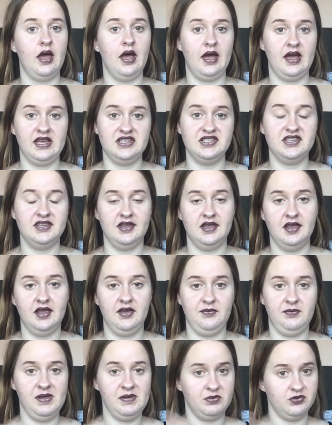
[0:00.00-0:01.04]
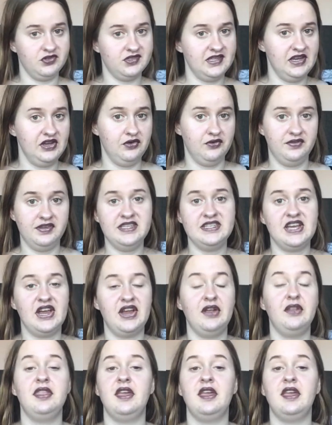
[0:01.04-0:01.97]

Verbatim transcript: and if people see your video